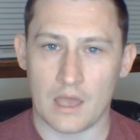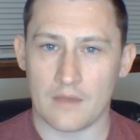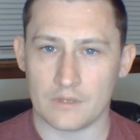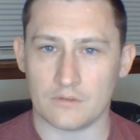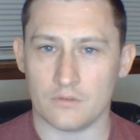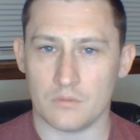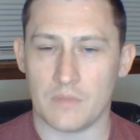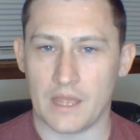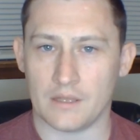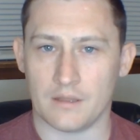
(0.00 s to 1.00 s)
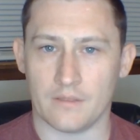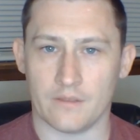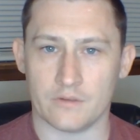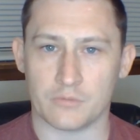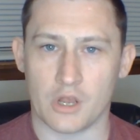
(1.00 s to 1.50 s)
having to abandon
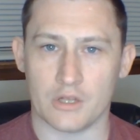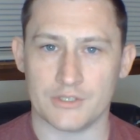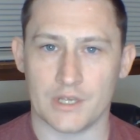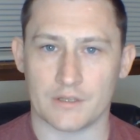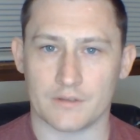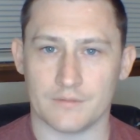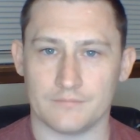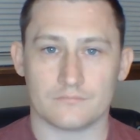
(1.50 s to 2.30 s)
this project.